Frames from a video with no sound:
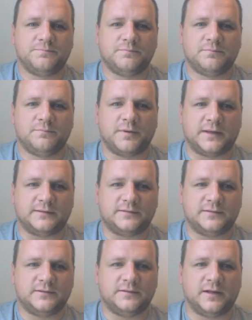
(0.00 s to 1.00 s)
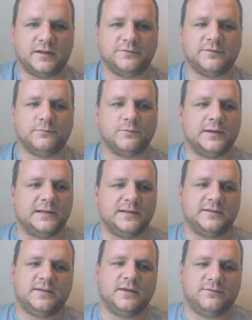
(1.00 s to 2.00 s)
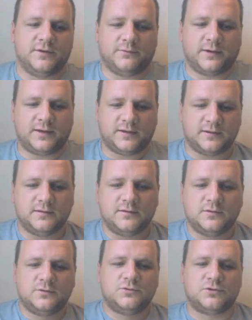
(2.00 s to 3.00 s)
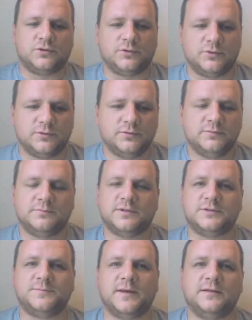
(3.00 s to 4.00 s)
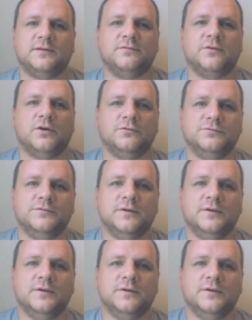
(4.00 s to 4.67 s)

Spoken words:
But none of them really give you a true perspective of